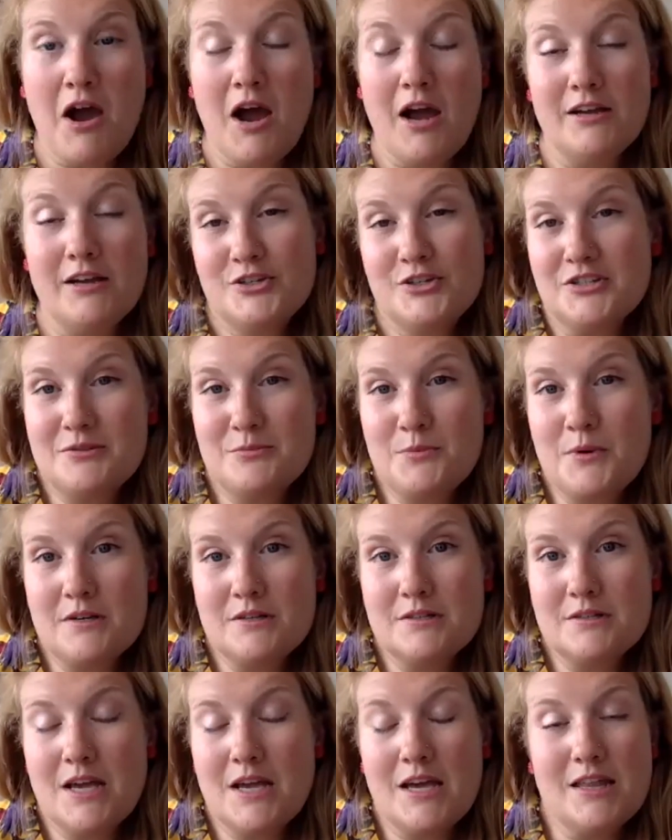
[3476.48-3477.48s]
I just want
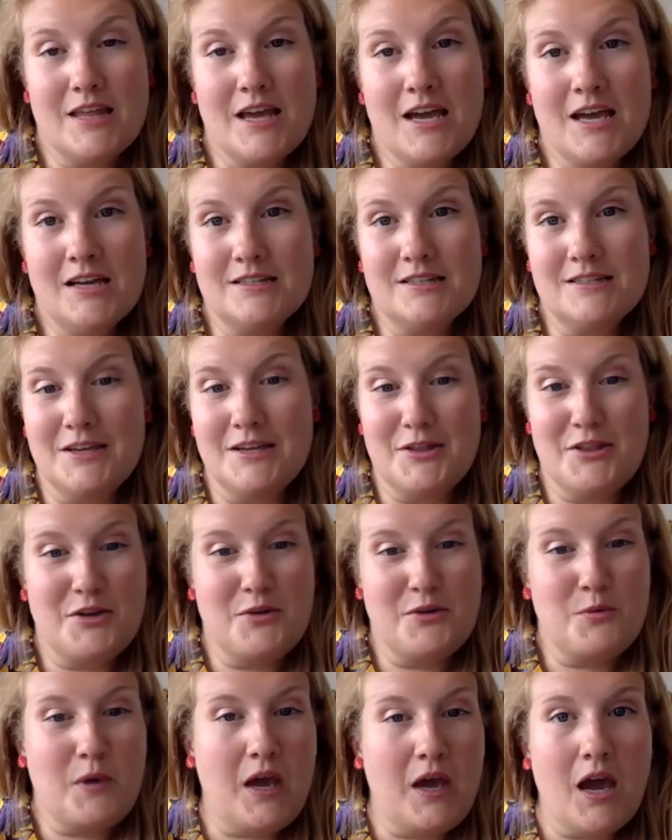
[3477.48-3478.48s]
to say thanks. I
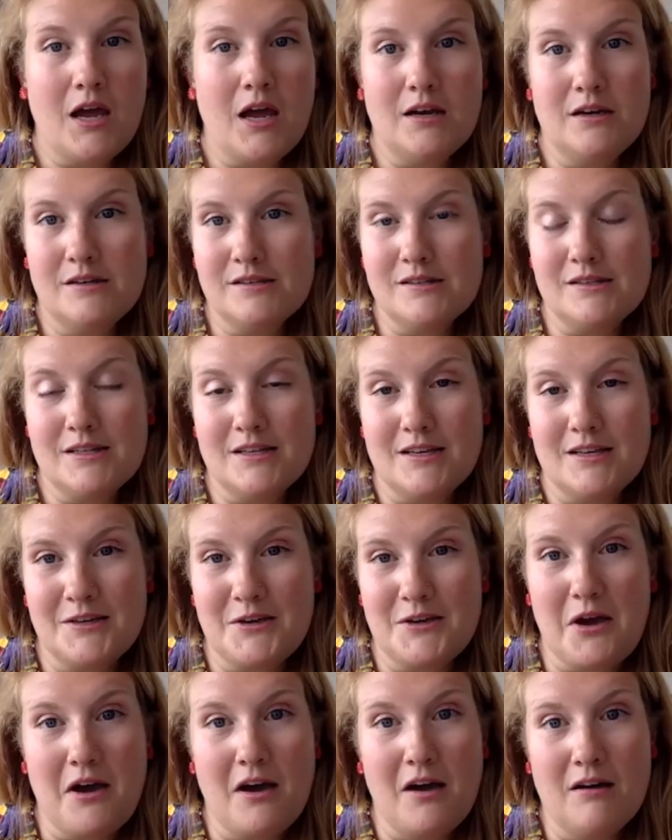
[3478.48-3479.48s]
think we had
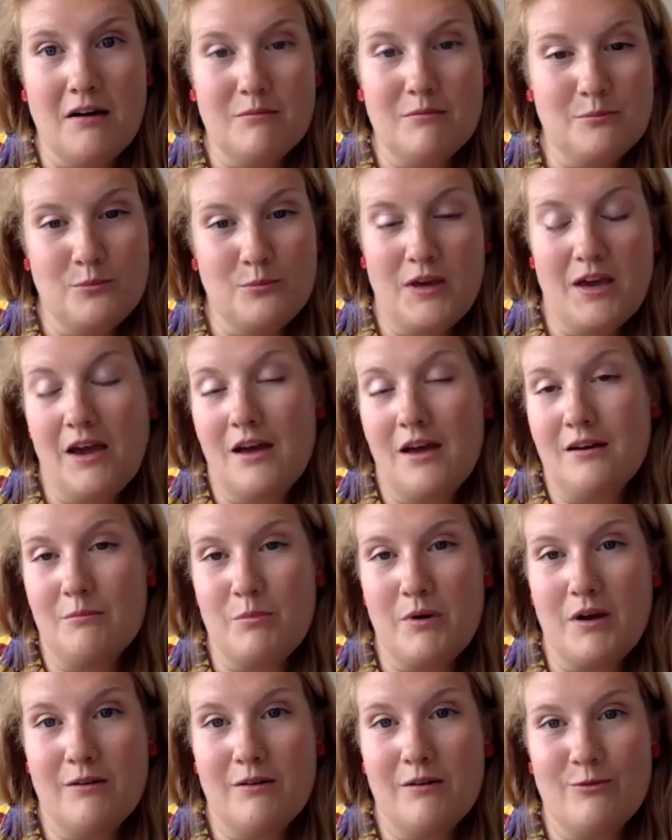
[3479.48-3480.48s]

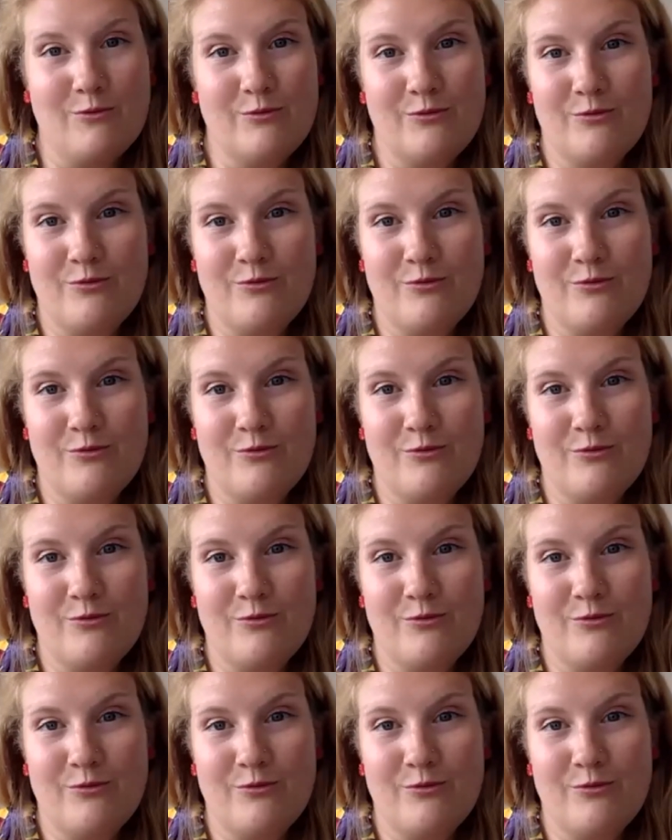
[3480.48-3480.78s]
above